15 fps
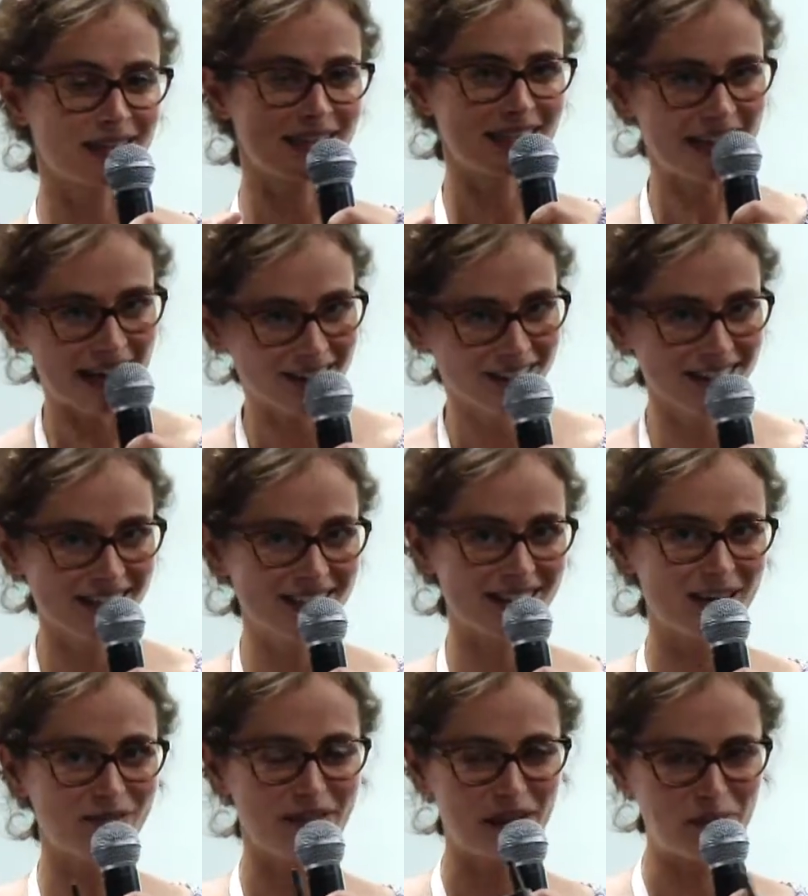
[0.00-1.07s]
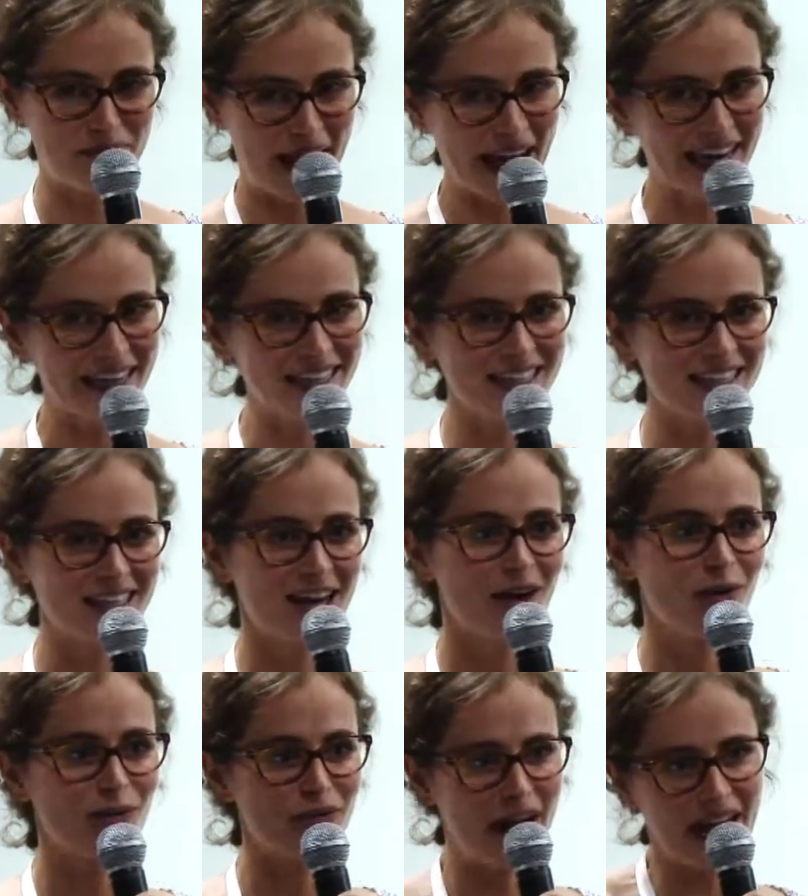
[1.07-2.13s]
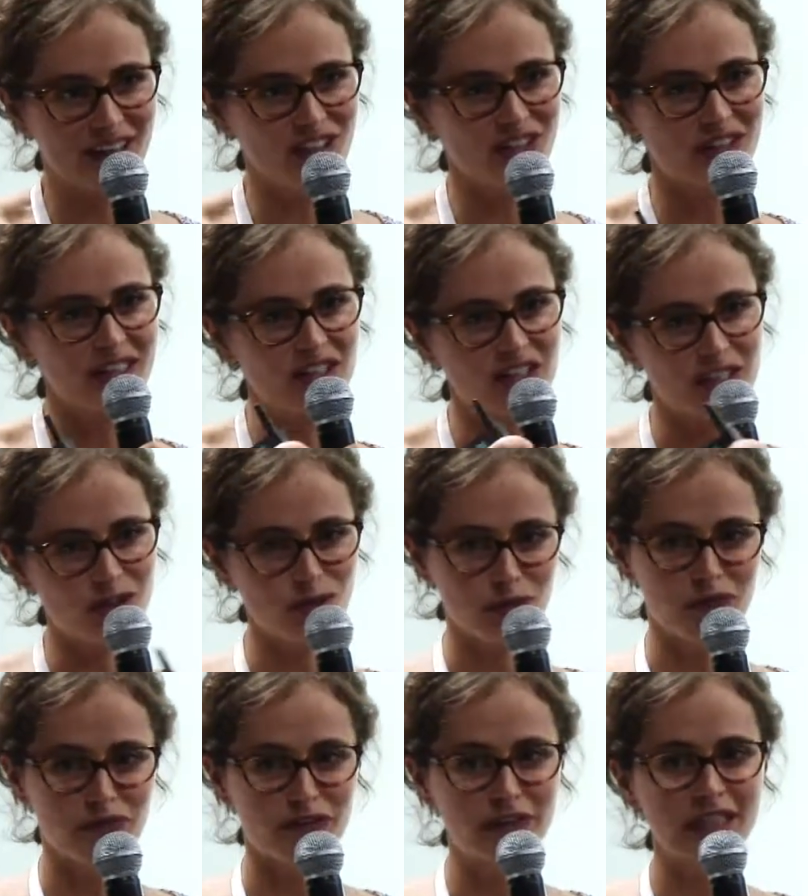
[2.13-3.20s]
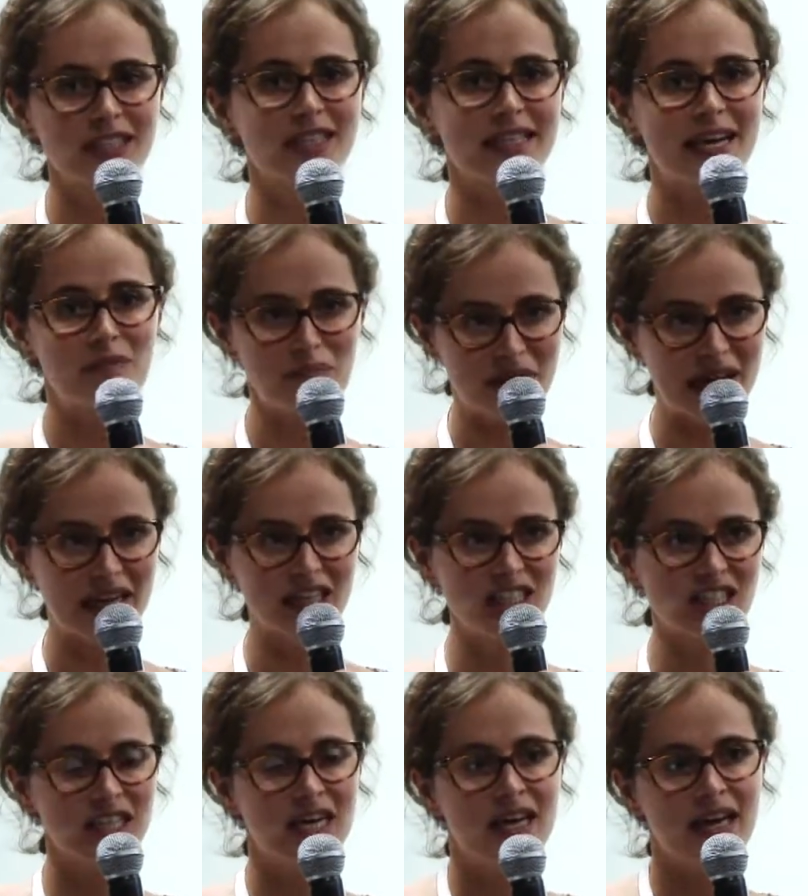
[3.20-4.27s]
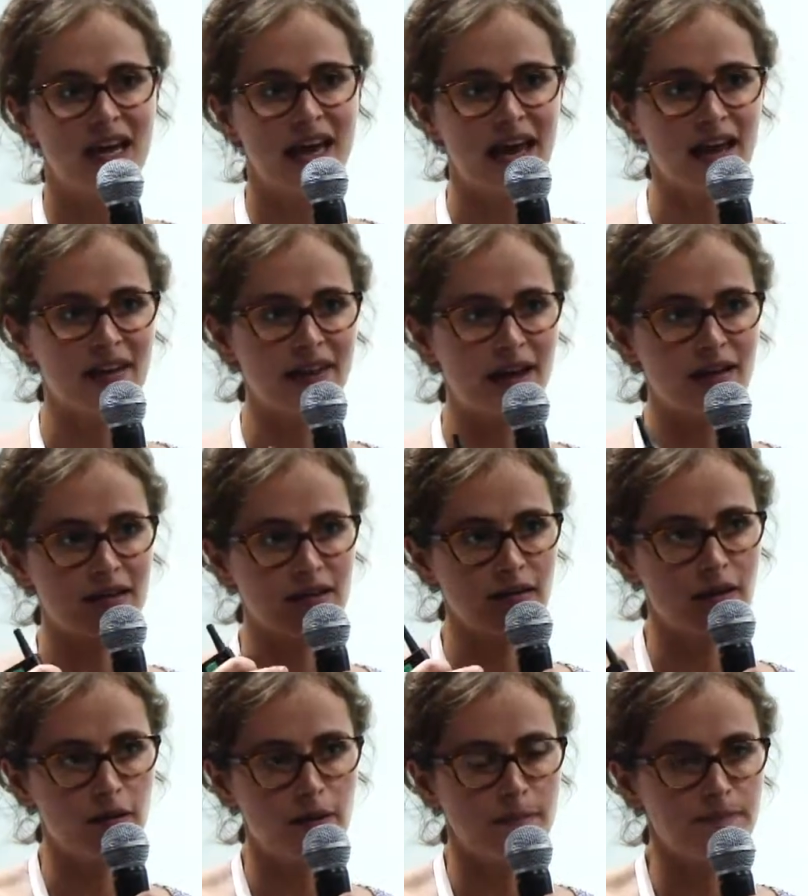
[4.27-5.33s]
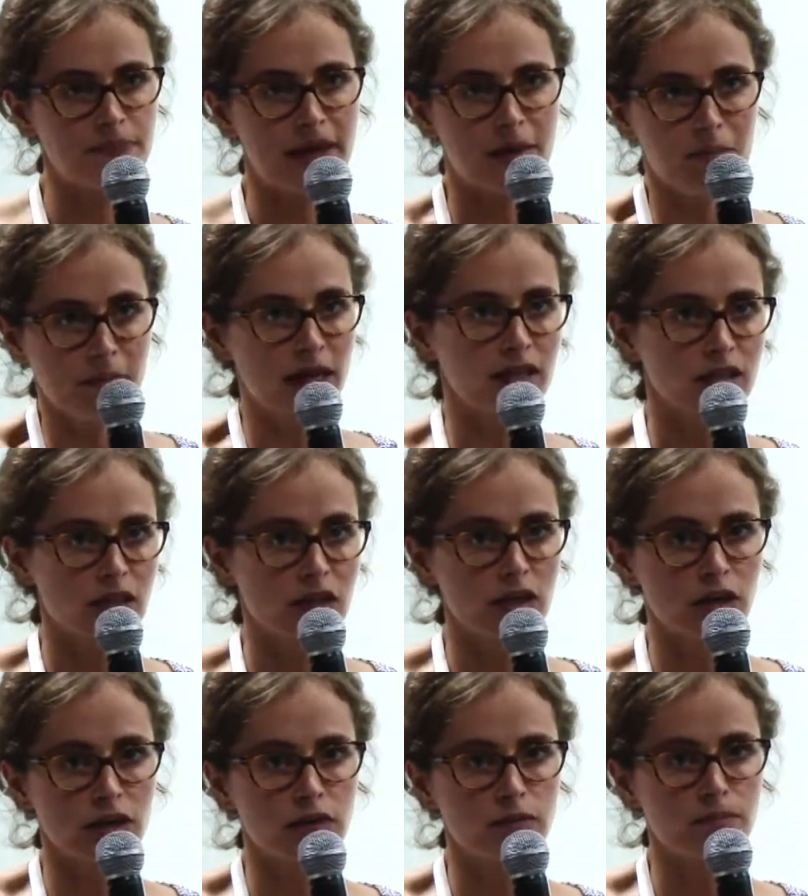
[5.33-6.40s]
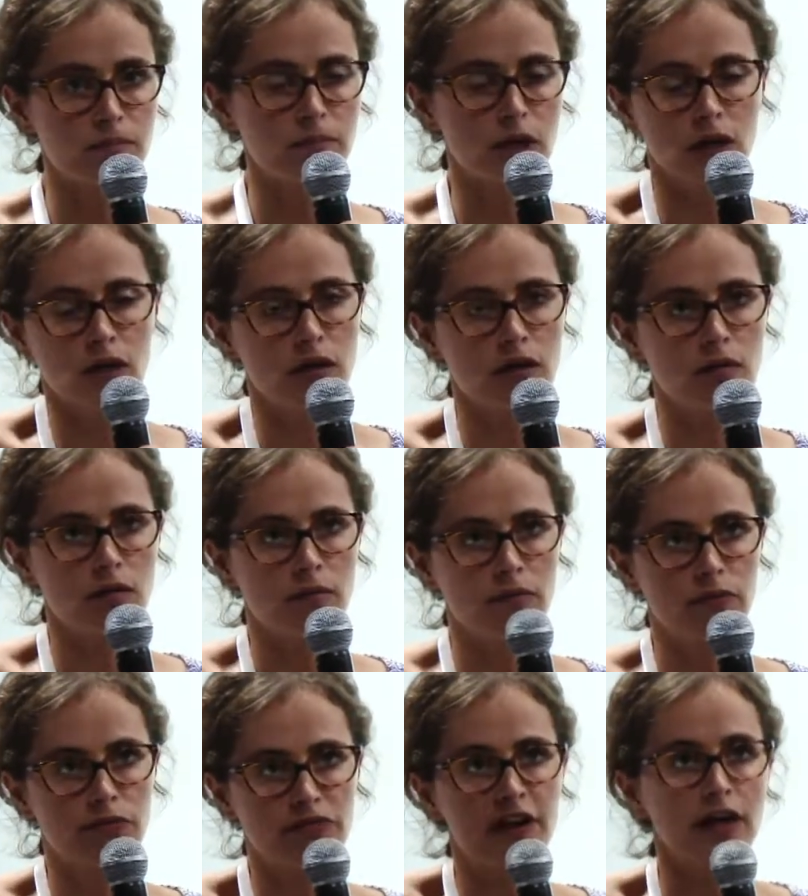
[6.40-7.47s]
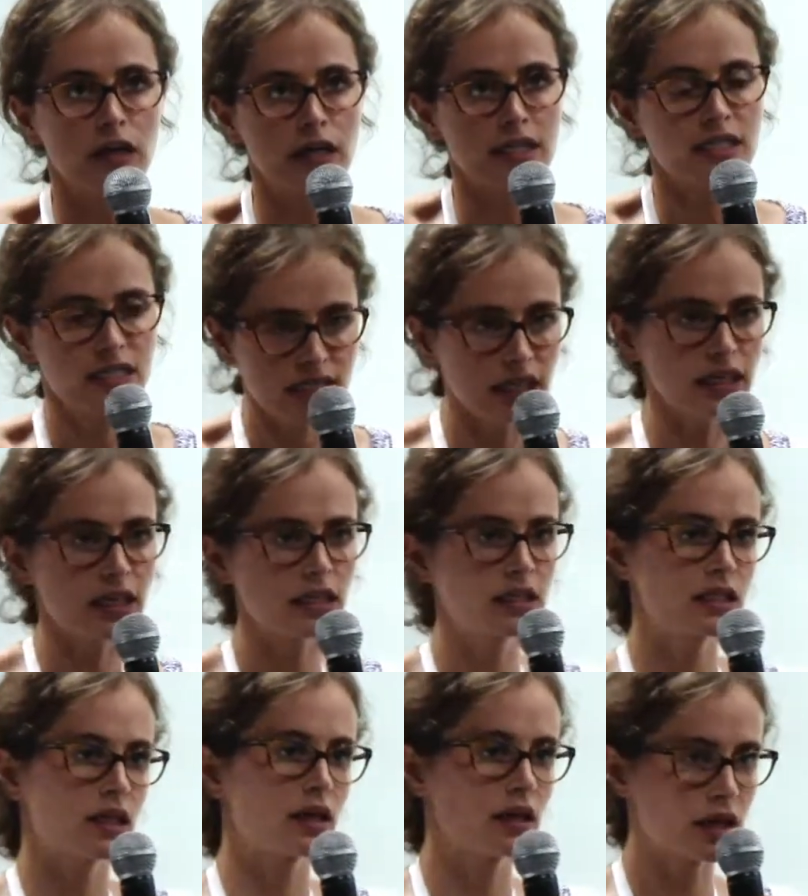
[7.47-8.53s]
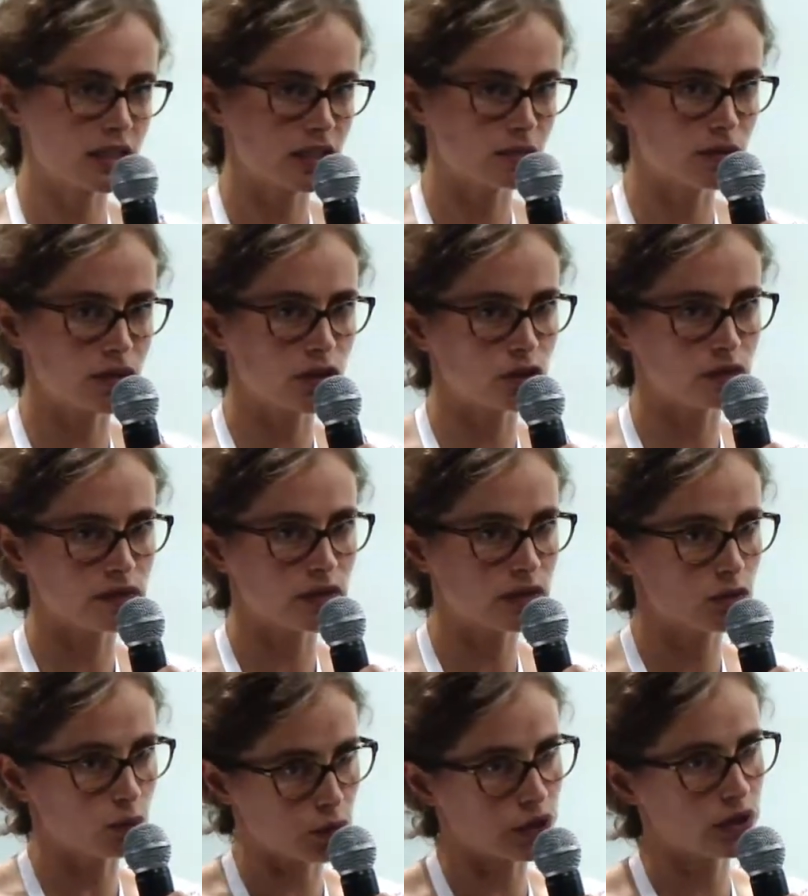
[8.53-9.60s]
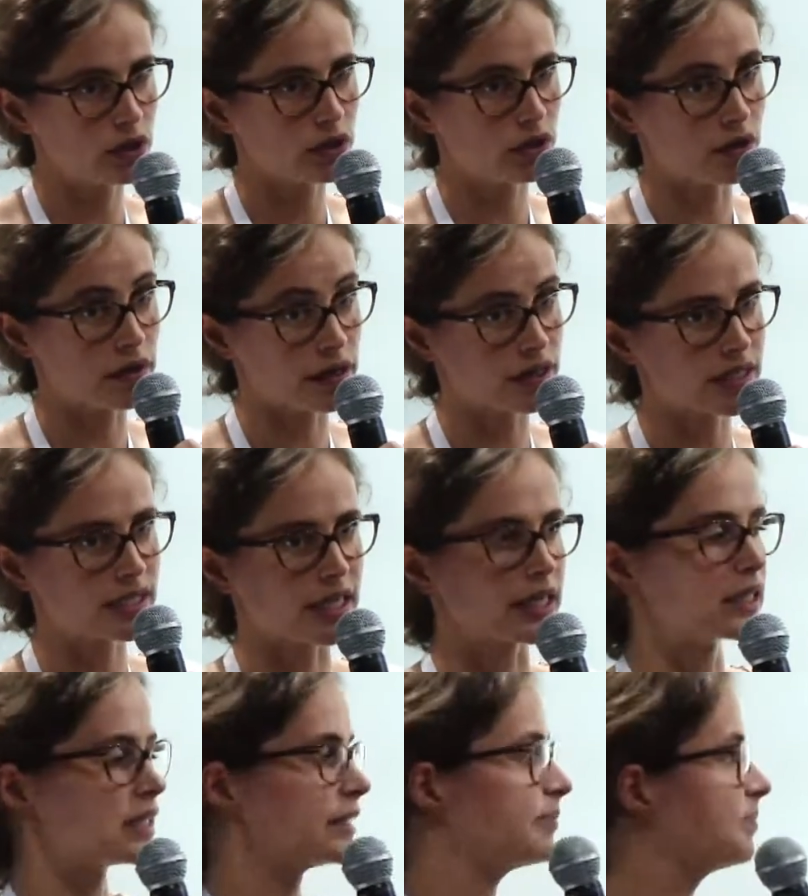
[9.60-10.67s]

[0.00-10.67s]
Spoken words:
status of their package, were actually just referring to that page, and that meant a lot far less tickets and customer service work on their side.